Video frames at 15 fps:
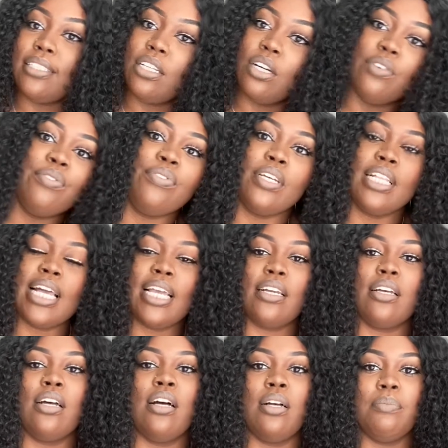don't feel
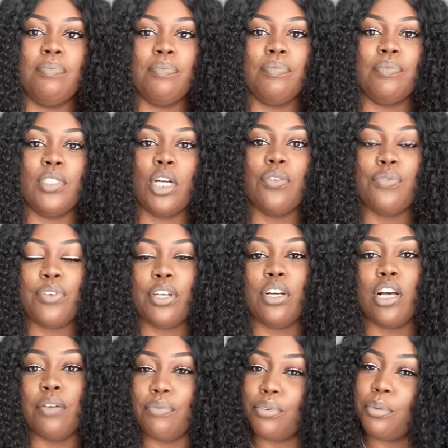
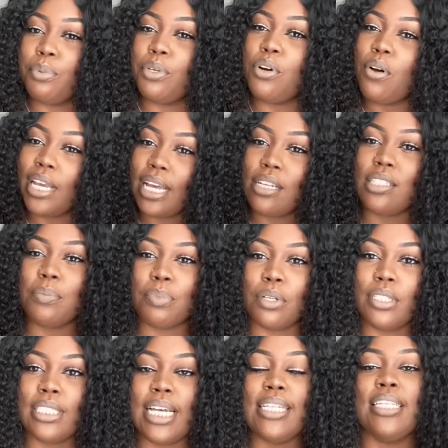comfortable going out to
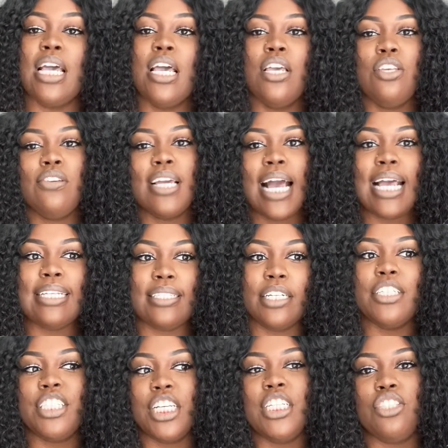protest, you guys, there are
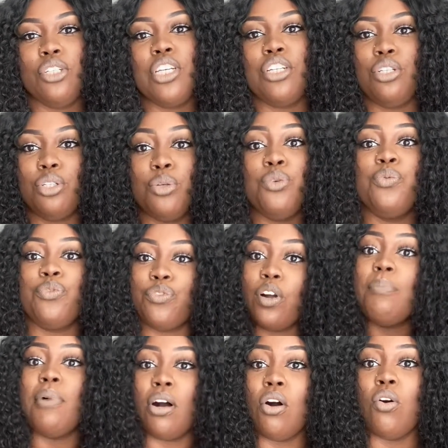things you can do from
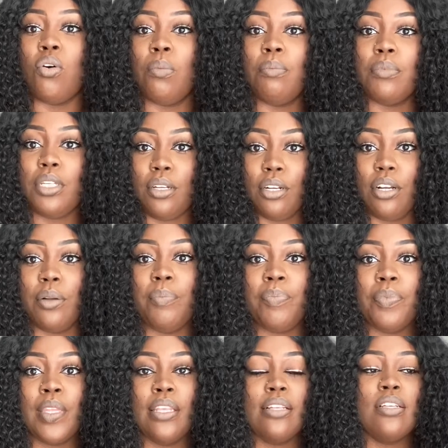home, you know.
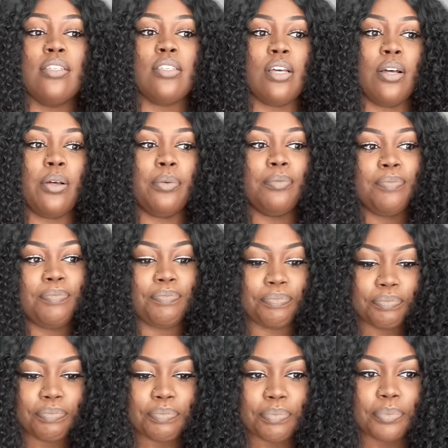So
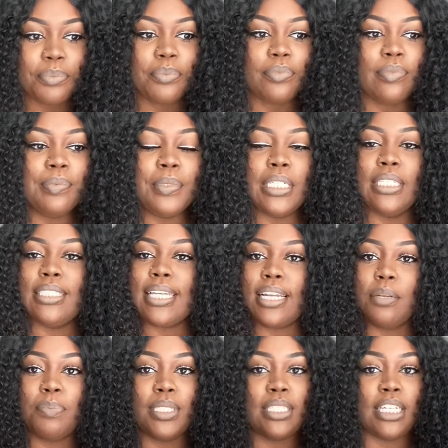sign the
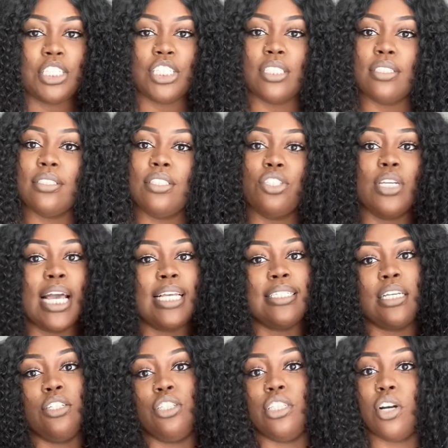petitions. You guys can
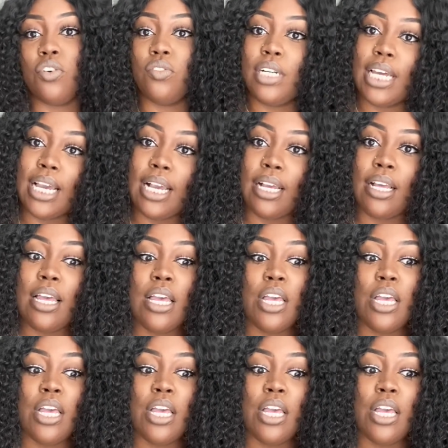donate.